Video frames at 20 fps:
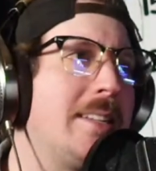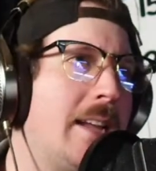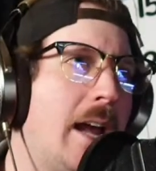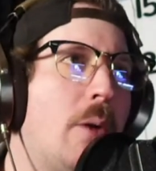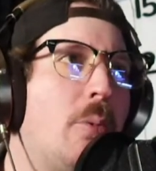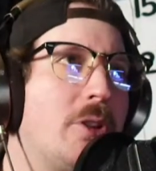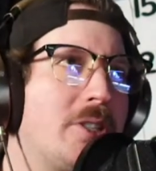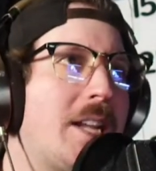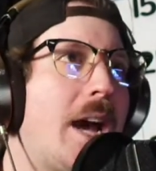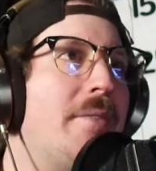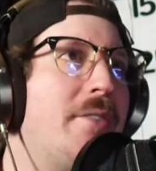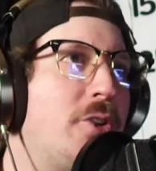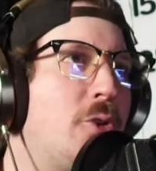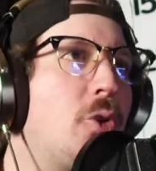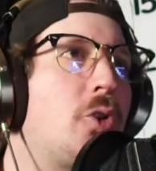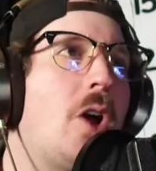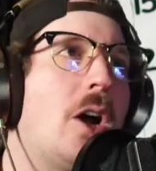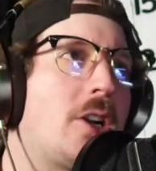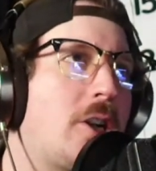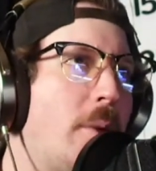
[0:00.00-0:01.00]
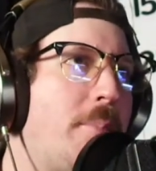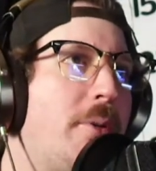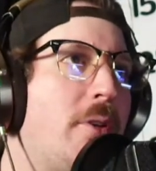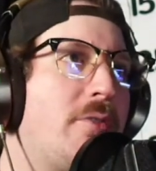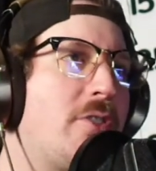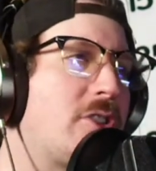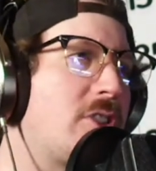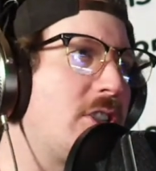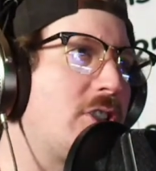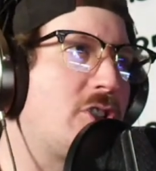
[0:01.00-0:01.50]
Yeah, we'll dive into a couple
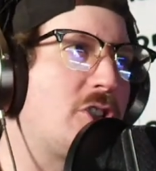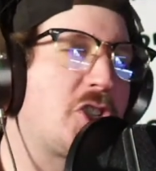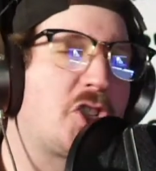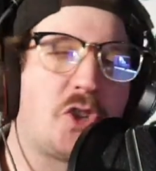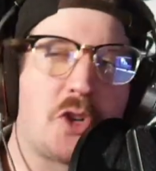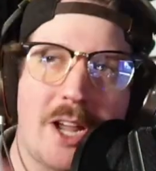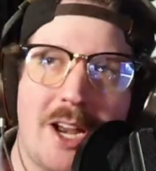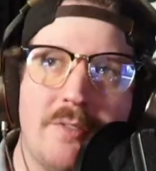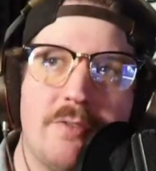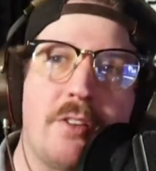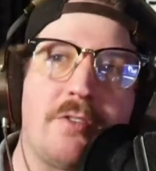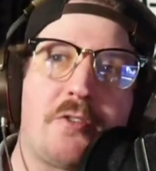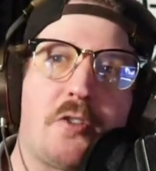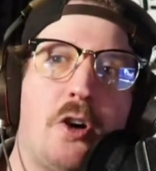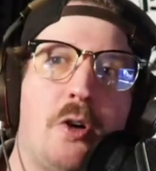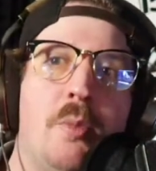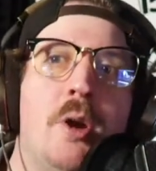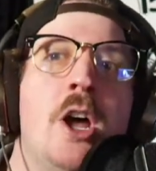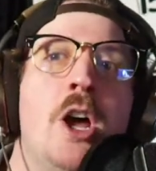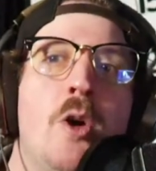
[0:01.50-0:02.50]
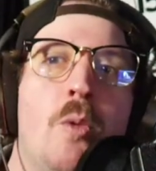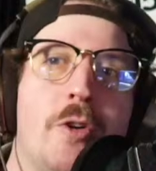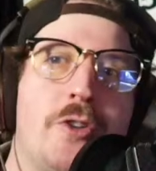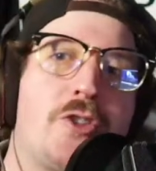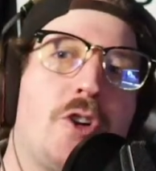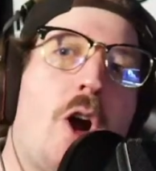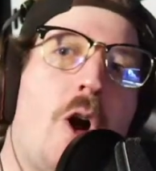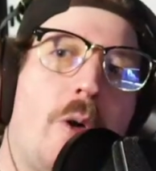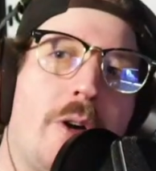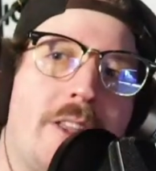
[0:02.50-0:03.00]
of those things just to kind of affirm what
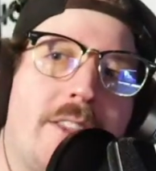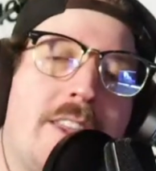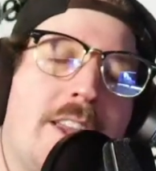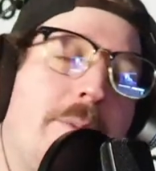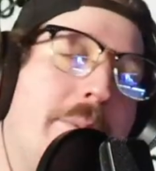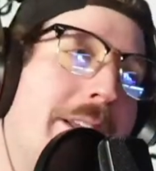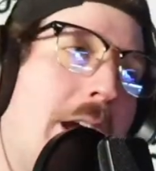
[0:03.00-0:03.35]
you're already thinking.